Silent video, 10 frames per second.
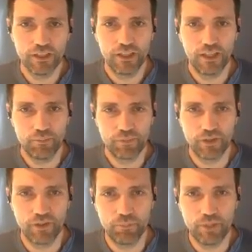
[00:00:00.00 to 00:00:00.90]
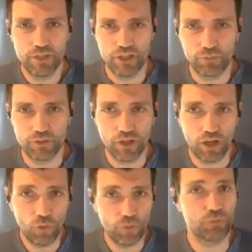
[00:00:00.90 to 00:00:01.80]
The budget numbers
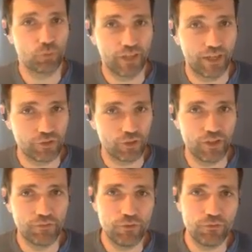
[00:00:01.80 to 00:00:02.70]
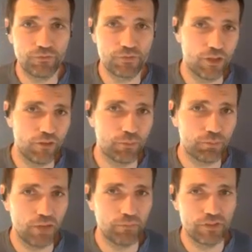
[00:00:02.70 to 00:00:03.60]
always work out. So if you've solved the
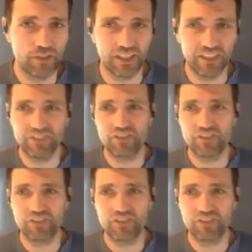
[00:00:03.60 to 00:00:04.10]
problem and you're like, oh